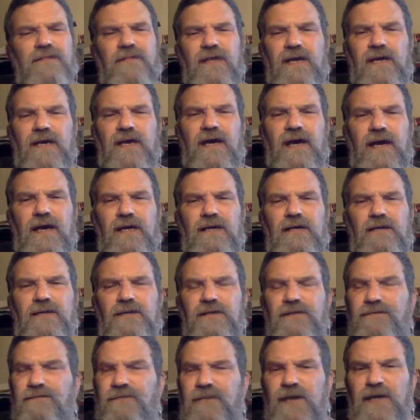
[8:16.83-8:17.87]
They got
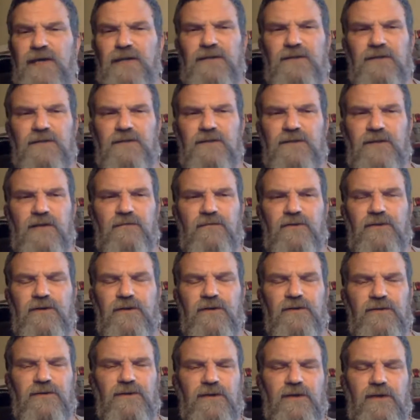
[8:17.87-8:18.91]
defaced several
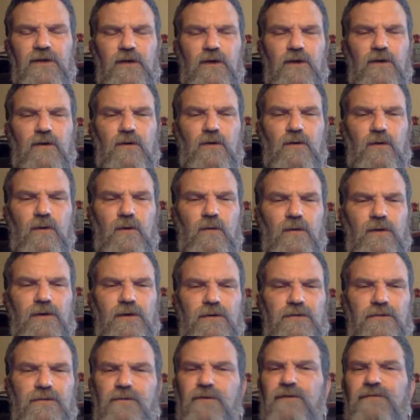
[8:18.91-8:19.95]
years ago
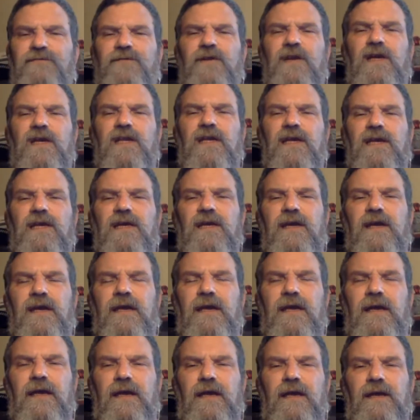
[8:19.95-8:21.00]
with graffiti
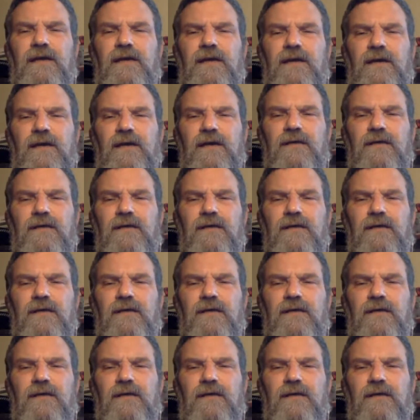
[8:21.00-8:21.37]
and